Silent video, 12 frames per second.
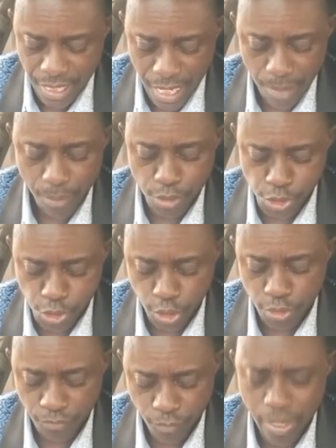I was short
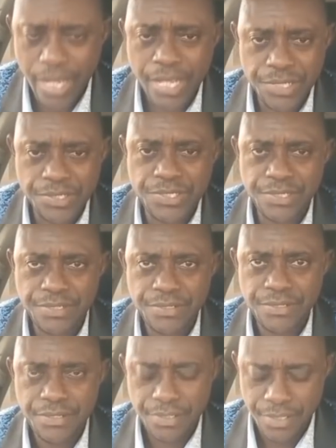of words.
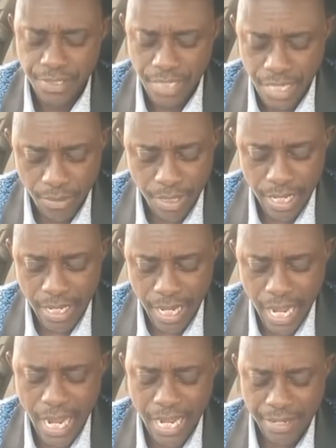I was like,